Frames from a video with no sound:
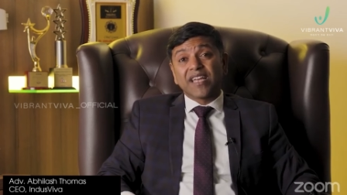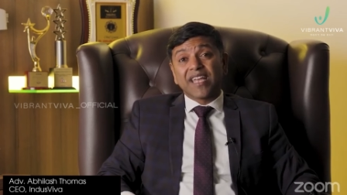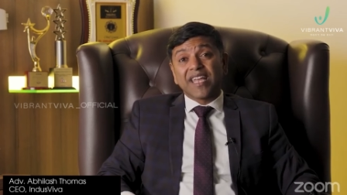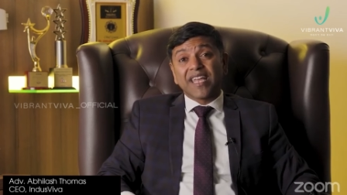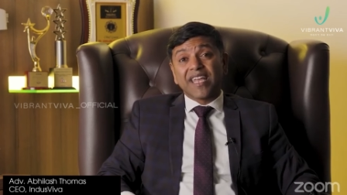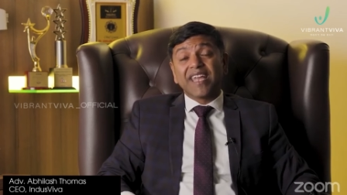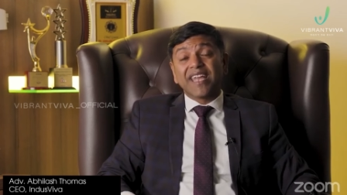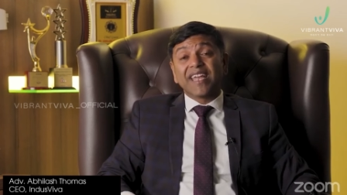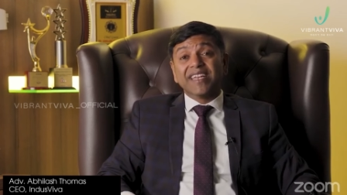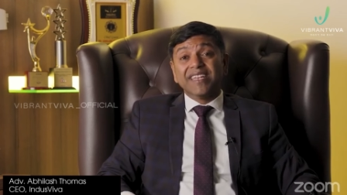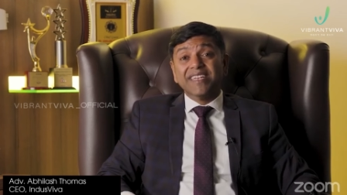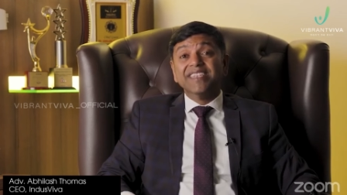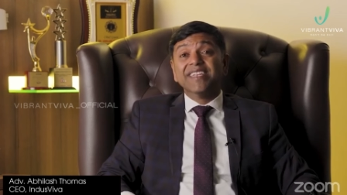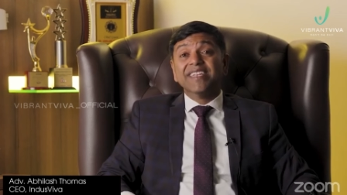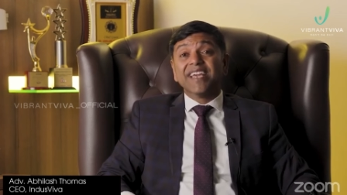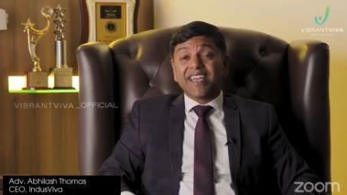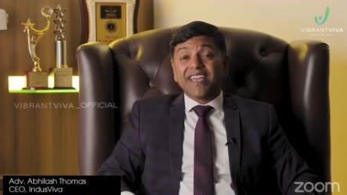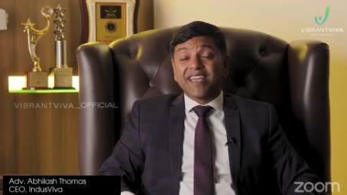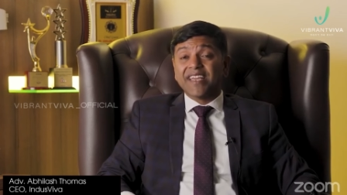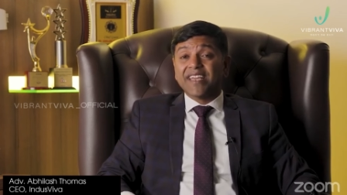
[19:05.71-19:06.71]
a
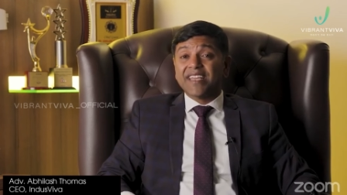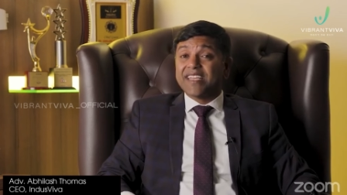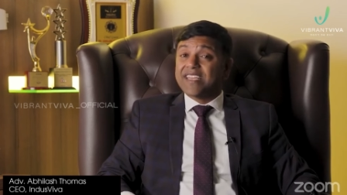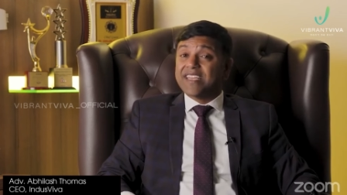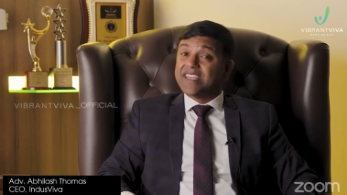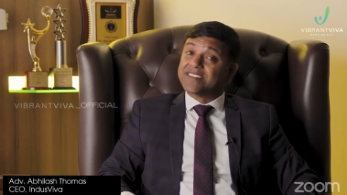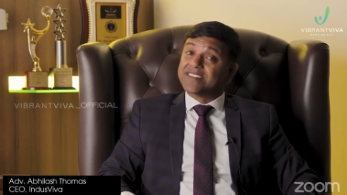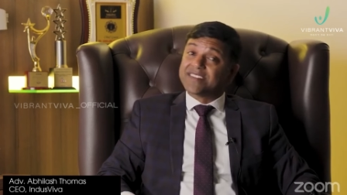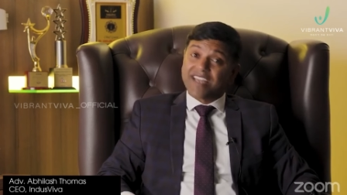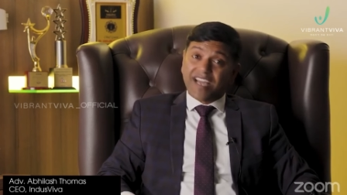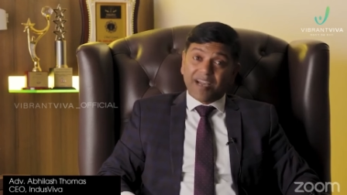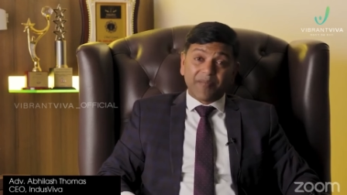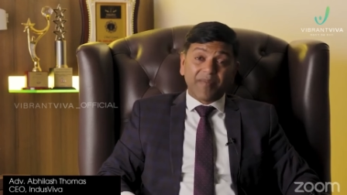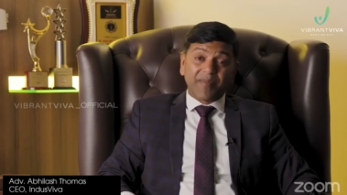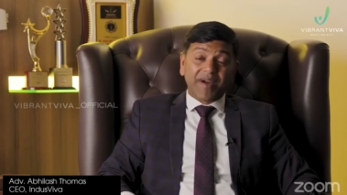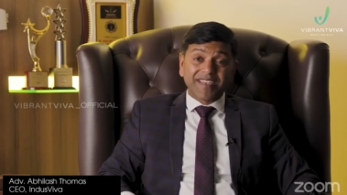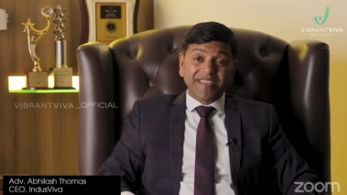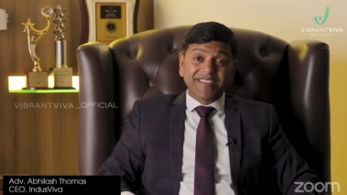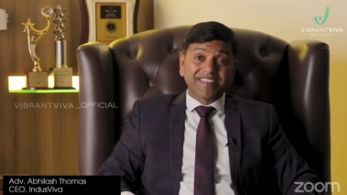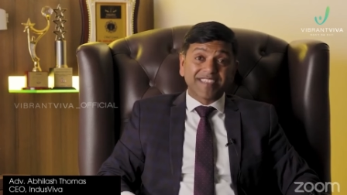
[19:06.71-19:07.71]
day is
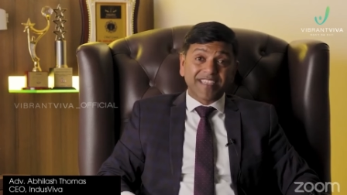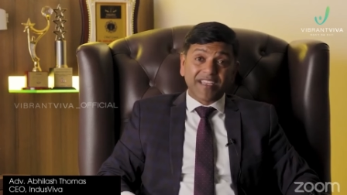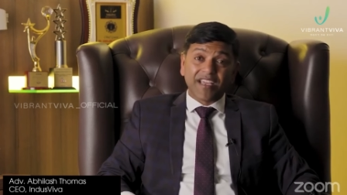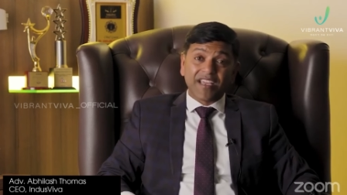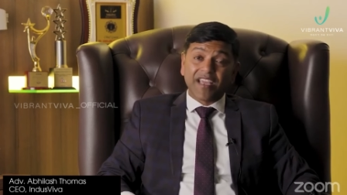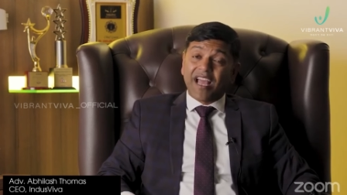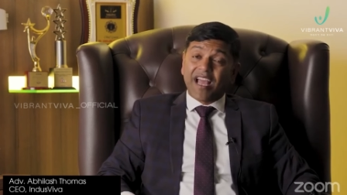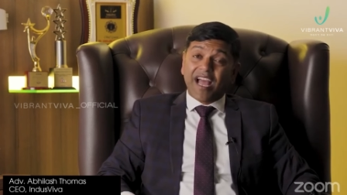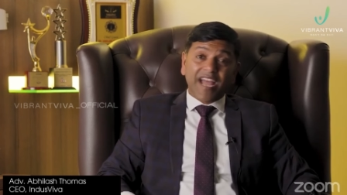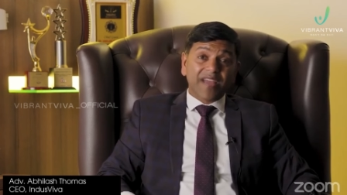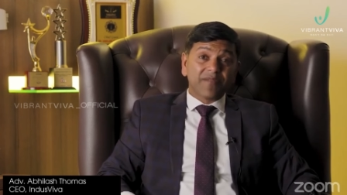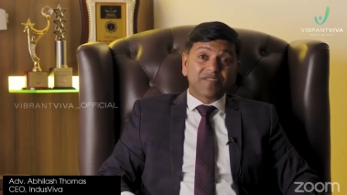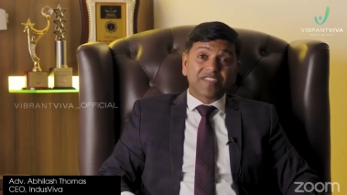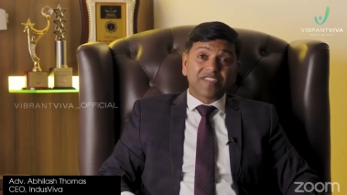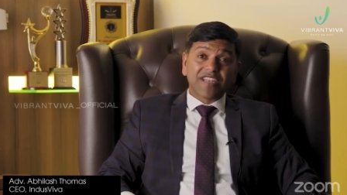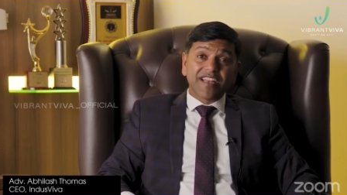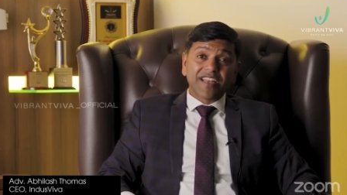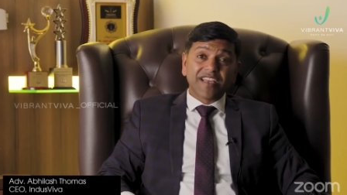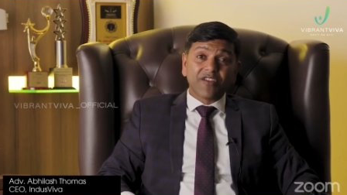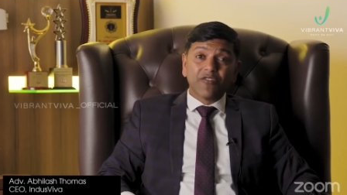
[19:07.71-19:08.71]
amazing. I am
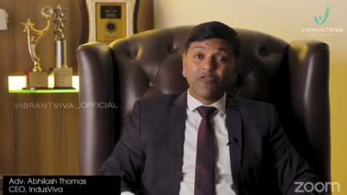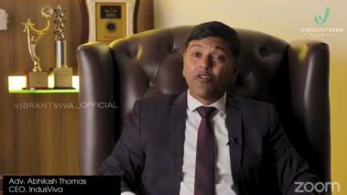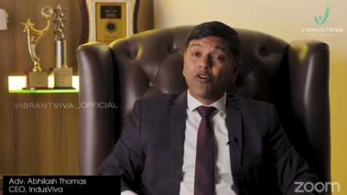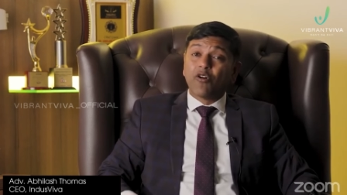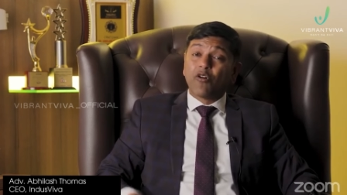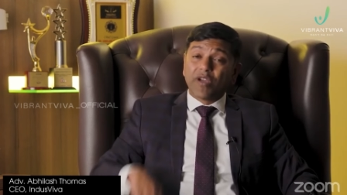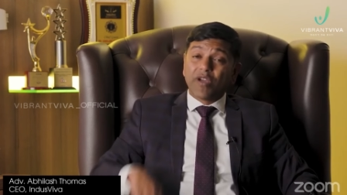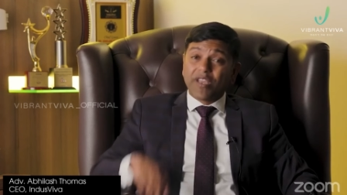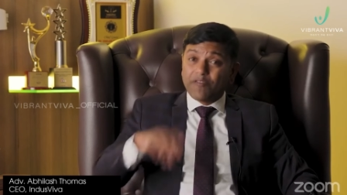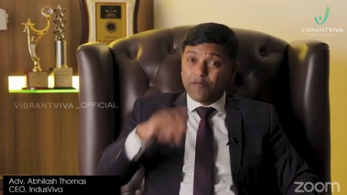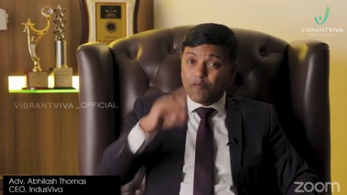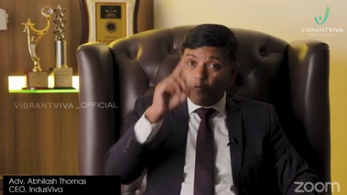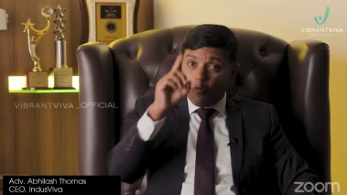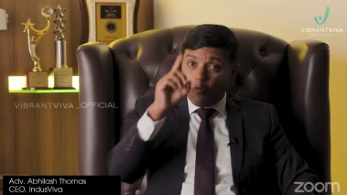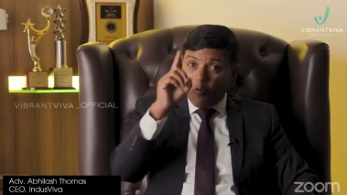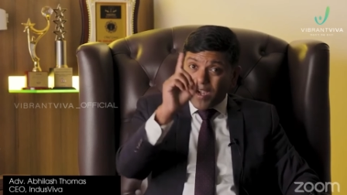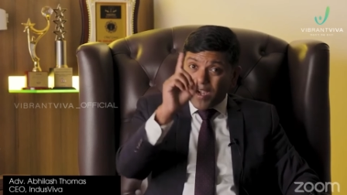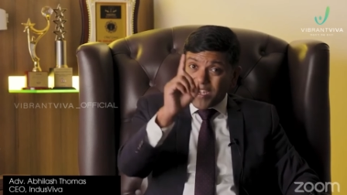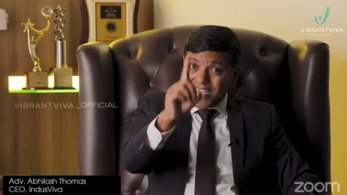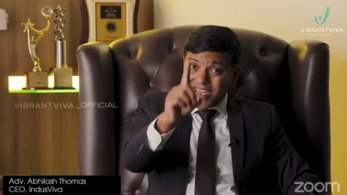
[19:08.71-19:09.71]
telling you, if
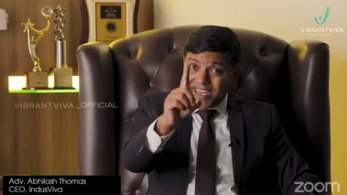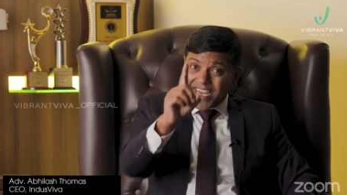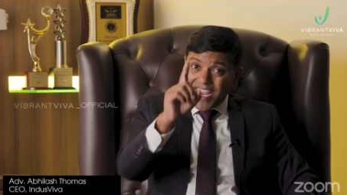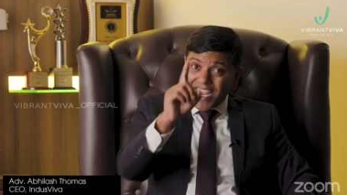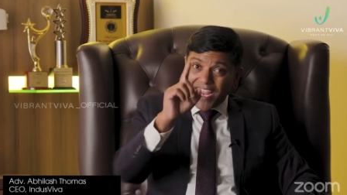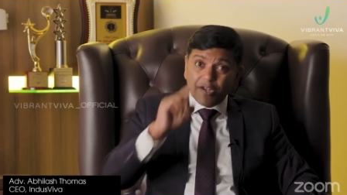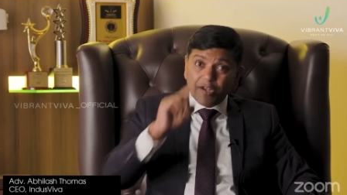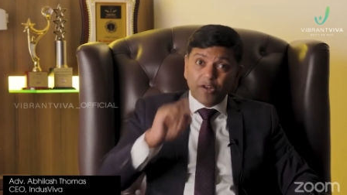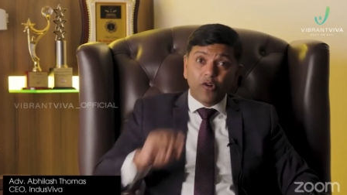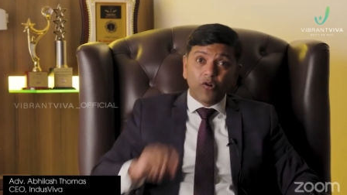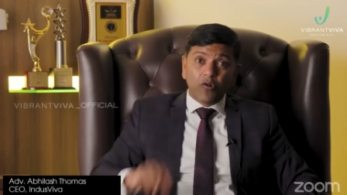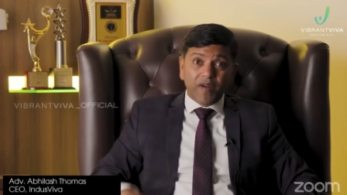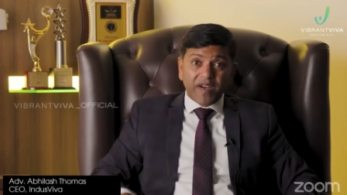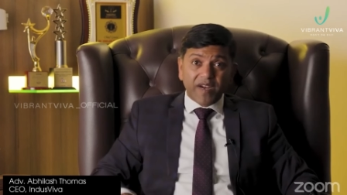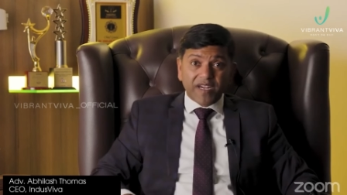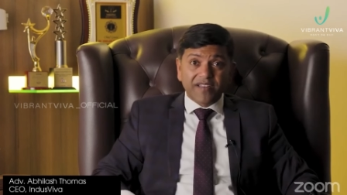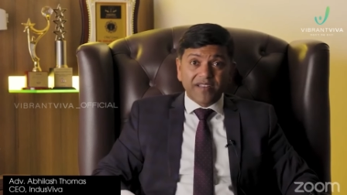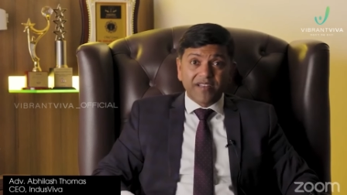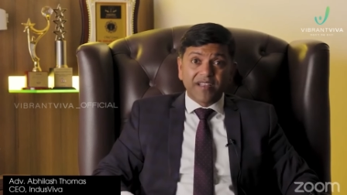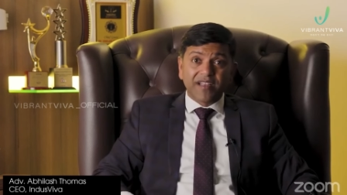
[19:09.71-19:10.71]
one can do
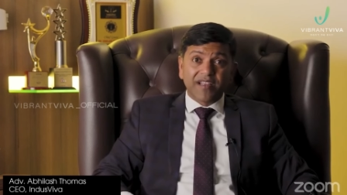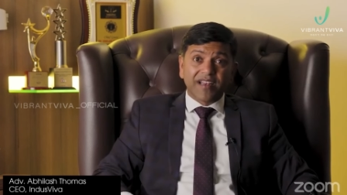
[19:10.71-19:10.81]
it,